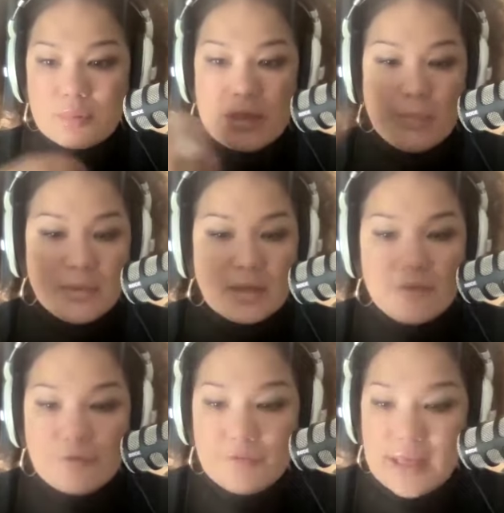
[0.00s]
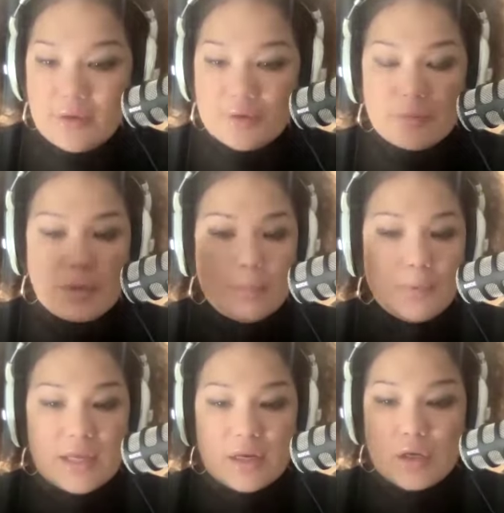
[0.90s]
The people that have failed, the
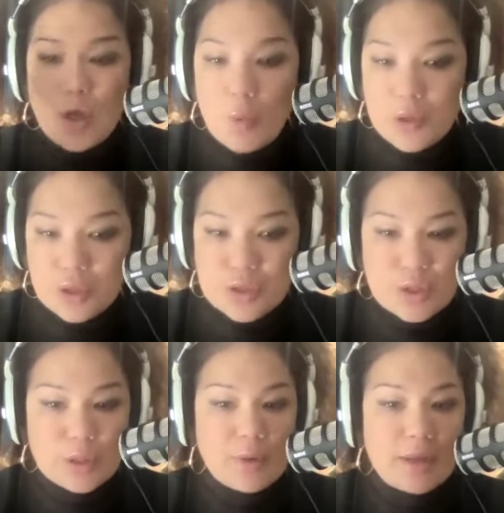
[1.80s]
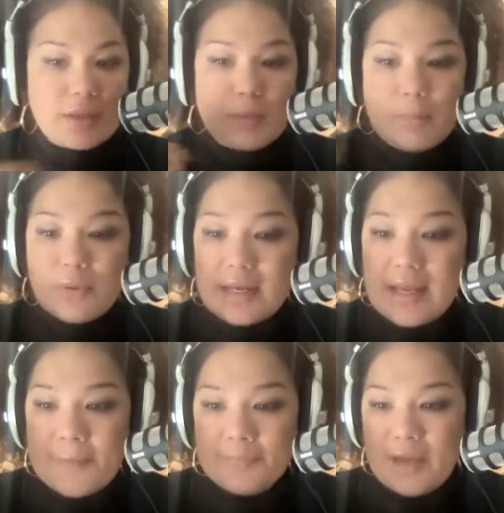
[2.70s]
people that no one can turn around, the people
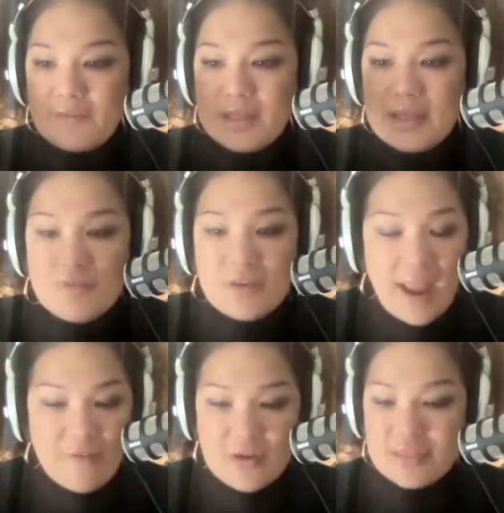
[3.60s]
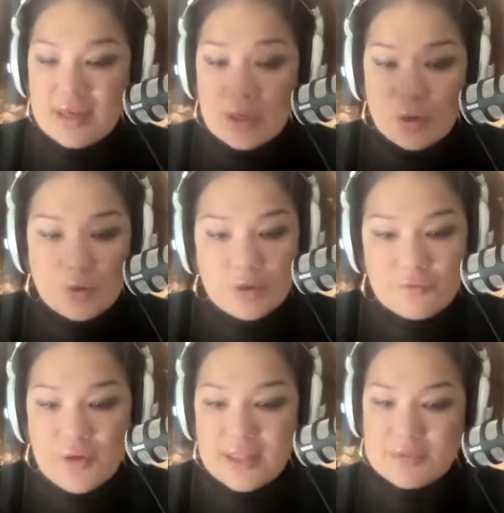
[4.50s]
that have given everything and couldn't find